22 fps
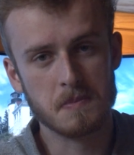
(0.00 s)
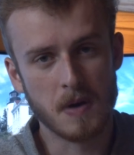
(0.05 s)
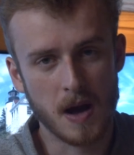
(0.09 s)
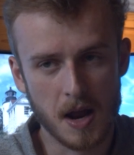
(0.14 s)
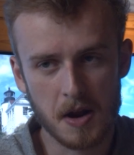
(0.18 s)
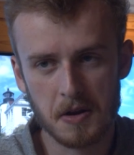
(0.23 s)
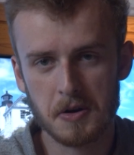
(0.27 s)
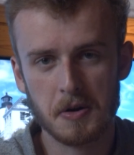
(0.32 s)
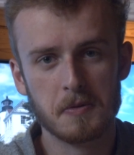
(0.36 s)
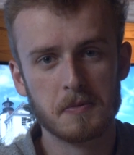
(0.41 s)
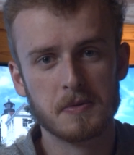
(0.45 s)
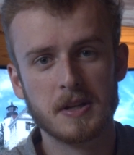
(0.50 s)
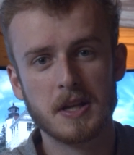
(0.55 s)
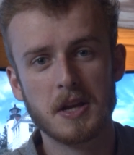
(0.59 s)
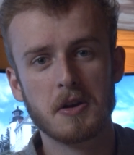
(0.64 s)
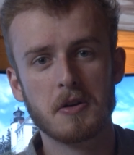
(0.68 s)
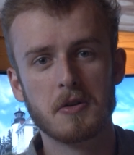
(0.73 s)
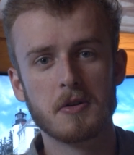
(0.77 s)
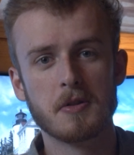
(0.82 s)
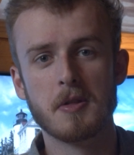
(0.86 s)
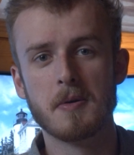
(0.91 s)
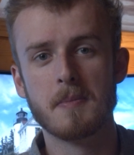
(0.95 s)
I don't know,
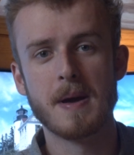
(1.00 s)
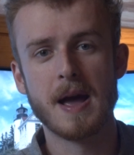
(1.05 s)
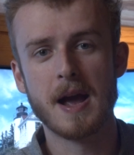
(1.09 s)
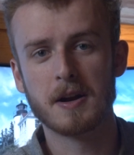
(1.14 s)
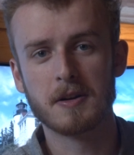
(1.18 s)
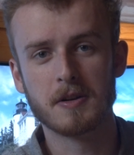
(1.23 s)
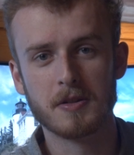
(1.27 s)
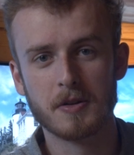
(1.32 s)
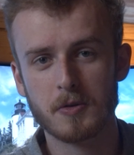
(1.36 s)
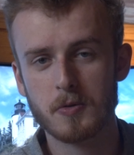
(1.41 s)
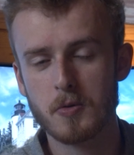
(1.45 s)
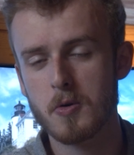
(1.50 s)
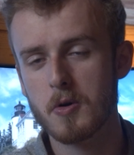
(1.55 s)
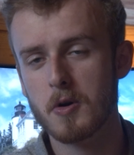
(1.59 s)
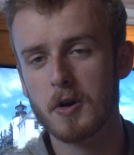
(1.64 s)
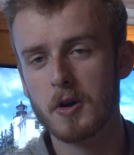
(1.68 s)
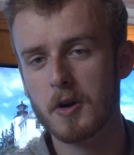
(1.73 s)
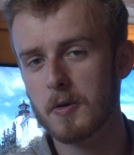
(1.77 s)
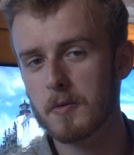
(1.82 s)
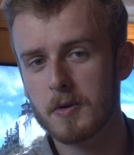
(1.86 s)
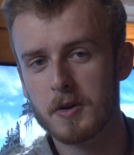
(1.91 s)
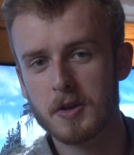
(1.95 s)
deal in the back of the
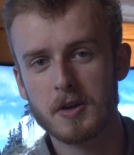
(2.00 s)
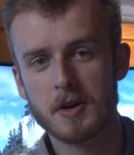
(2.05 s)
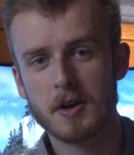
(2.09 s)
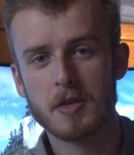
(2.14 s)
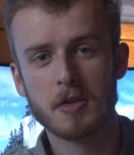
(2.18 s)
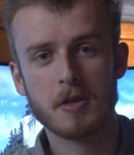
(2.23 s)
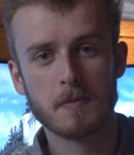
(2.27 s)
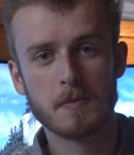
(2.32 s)
corner where you get